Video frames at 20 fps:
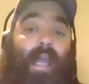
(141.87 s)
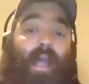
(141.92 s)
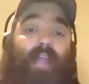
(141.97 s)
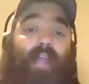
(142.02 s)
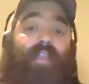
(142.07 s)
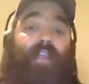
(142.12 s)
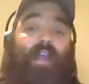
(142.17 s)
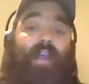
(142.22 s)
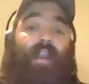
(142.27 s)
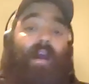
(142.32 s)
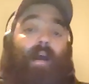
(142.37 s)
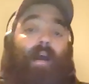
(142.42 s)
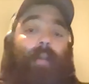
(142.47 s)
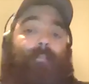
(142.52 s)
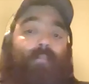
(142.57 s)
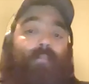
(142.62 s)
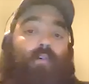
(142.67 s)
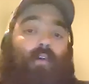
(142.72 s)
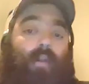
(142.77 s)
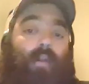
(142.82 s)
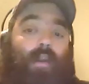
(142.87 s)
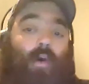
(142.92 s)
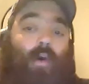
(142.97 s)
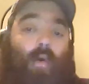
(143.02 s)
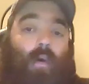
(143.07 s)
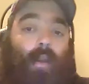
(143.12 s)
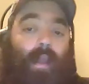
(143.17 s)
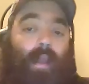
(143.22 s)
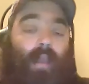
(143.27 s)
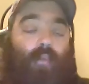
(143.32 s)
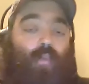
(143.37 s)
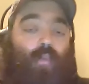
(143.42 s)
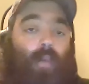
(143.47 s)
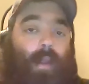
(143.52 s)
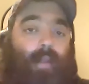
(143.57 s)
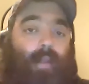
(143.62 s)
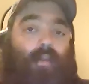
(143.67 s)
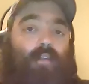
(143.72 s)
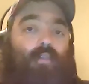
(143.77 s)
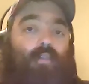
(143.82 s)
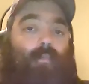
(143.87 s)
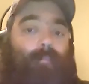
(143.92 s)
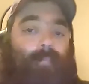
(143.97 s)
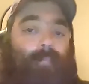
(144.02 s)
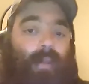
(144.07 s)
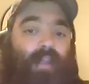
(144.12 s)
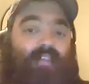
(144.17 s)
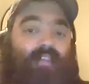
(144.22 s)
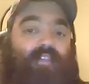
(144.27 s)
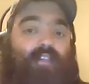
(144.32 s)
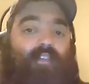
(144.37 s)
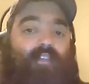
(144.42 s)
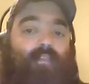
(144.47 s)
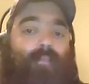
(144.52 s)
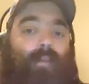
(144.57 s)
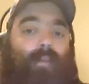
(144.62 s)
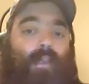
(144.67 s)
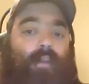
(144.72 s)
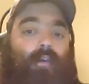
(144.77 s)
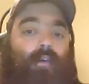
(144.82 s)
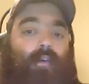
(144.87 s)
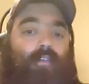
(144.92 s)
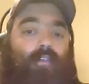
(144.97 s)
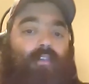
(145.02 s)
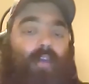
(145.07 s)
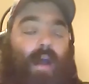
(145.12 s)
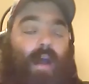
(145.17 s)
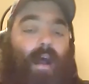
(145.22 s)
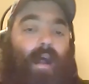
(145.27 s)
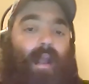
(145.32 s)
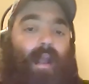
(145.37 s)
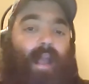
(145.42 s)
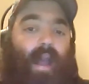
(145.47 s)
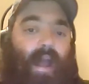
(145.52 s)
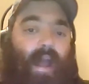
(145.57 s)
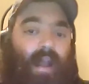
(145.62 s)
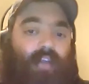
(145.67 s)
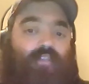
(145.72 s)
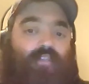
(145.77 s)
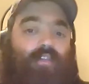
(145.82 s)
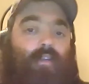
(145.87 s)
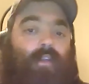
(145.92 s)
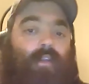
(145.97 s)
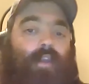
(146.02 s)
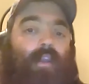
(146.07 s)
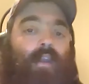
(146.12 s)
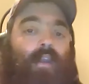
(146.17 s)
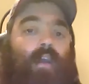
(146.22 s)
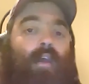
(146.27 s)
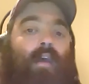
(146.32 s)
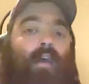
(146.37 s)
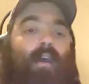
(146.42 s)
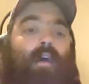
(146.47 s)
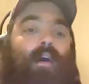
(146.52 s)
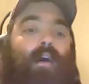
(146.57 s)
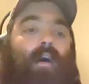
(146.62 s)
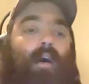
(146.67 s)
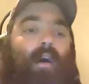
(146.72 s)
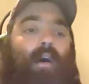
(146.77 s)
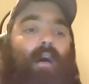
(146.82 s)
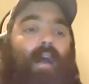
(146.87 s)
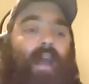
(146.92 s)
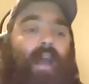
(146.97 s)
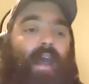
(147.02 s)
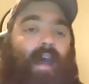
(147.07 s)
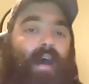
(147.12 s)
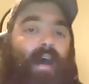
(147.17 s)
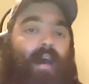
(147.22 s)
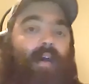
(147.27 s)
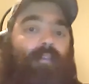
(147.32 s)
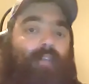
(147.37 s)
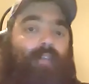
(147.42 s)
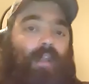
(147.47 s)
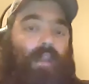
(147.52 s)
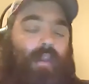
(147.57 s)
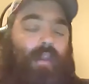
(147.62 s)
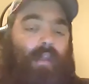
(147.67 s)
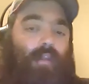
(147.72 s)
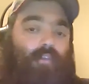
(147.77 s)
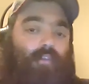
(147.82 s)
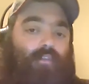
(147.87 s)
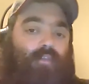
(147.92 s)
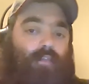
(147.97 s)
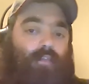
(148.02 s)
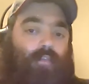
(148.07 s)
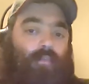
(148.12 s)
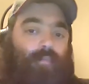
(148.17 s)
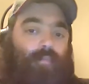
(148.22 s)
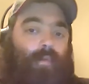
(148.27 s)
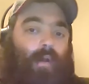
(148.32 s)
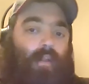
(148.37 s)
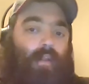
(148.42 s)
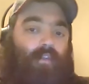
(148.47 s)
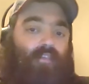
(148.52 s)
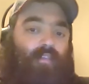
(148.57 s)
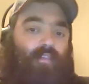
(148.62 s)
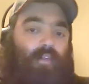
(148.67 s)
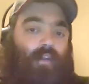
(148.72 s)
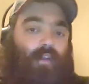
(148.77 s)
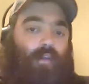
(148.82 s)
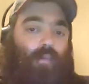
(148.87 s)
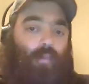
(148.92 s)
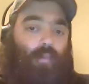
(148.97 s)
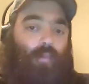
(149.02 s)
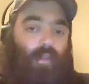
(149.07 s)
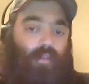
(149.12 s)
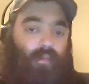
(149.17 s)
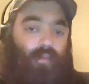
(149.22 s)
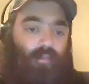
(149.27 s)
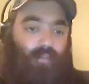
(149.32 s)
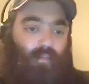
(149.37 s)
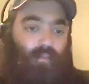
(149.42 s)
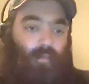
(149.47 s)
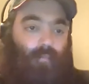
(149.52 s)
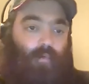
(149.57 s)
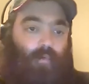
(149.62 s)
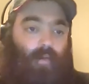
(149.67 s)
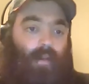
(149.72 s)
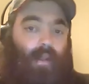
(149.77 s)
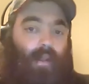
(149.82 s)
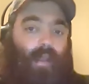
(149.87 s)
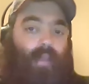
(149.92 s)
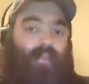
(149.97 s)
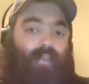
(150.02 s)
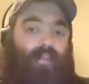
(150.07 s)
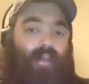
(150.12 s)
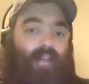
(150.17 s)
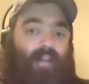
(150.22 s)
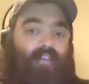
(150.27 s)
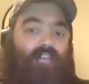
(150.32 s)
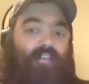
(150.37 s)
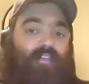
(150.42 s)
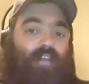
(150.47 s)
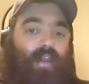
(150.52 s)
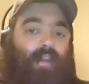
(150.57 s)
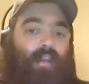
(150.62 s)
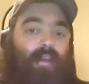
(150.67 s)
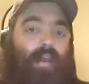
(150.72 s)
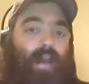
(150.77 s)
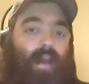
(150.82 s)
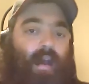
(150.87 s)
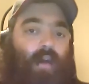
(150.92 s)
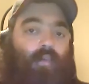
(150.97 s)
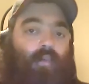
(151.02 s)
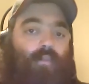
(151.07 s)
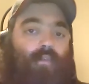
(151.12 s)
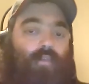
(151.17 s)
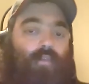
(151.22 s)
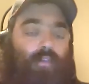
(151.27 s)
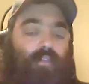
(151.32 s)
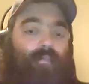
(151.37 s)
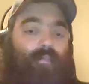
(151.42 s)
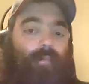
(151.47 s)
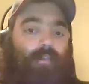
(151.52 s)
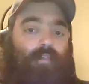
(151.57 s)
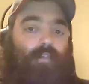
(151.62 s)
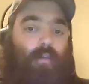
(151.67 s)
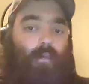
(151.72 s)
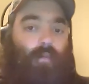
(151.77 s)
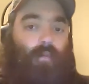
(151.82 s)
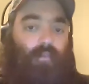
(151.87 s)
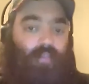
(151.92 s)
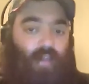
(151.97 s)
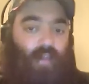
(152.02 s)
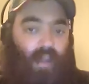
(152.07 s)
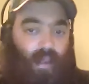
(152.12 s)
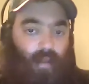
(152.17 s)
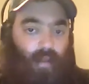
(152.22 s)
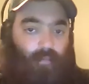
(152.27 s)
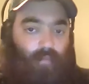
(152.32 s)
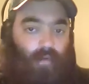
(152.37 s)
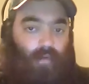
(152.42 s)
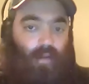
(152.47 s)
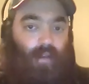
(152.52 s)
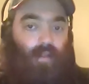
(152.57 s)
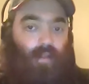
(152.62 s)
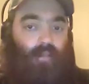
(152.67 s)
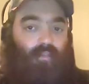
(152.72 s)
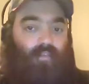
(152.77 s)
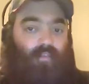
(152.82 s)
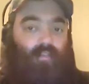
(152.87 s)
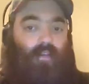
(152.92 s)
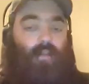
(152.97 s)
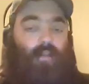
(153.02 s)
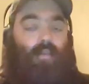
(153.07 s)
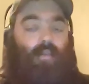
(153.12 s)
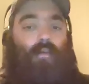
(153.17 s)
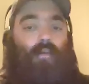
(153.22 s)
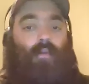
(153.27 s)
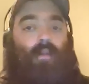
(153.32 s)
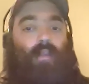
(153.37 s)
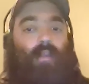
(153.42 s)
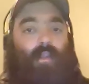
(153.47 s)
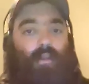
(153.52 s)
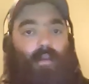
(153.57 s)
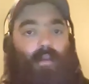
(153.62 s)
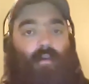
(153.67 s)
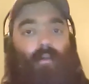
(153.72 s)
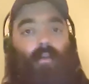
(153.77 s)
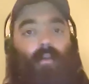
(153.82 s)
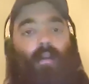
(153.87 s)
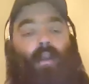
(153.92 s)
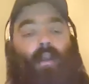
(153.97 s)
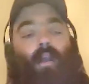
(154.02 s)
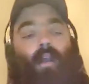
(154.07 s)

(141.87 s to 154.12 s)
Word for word: And then I put on a regular basis because I actually uh, have an insurance policy with someone and they send out Christmas cards every single year.